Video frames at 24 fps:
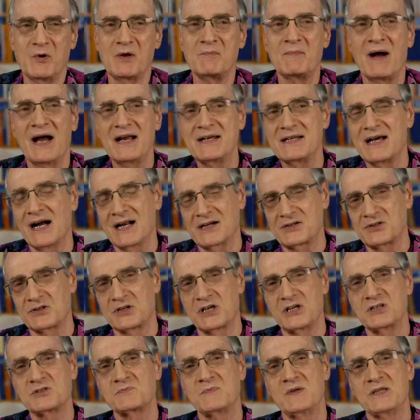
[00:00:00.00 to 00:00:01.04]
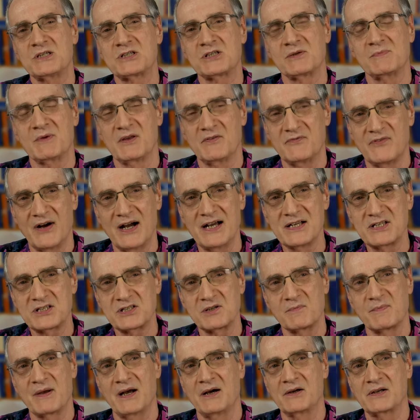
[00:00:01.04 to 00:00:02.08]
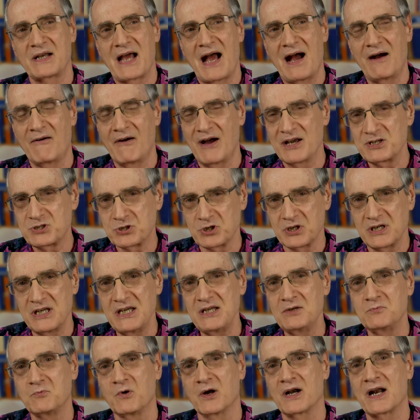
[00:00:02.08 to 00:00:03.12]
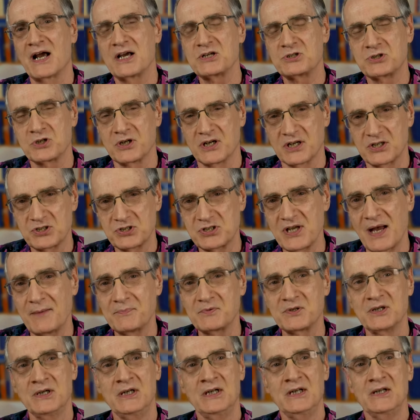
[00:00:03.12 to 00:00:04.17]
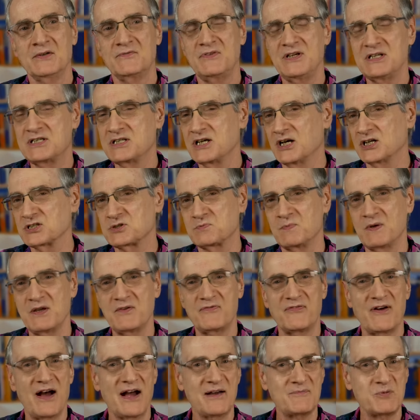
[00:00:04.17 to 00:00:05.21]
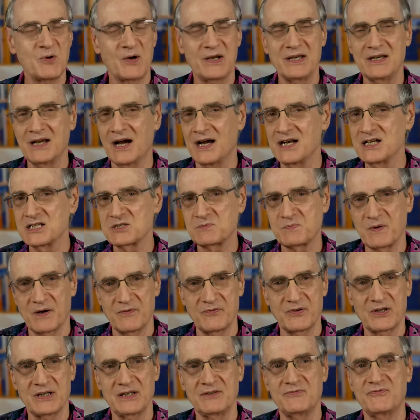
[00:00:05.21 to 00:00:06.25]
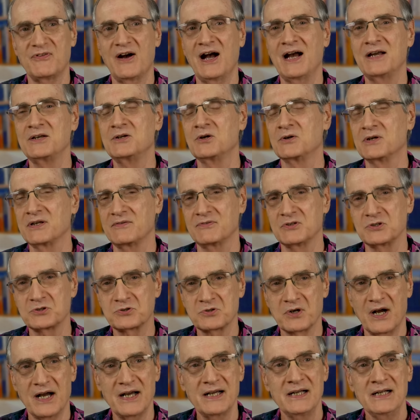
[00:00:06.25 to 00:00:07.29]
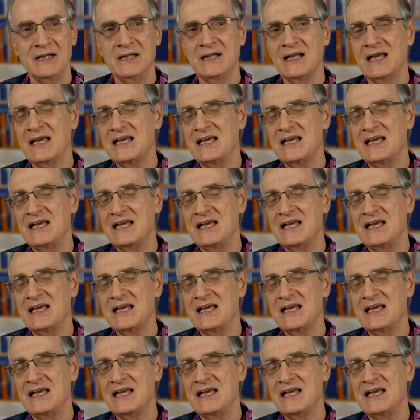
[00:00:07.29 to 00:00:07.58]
When my doctor gives me some advice about how I should eat, what I should accept, if he tells me 5.9 is perfectly fine, don't even try,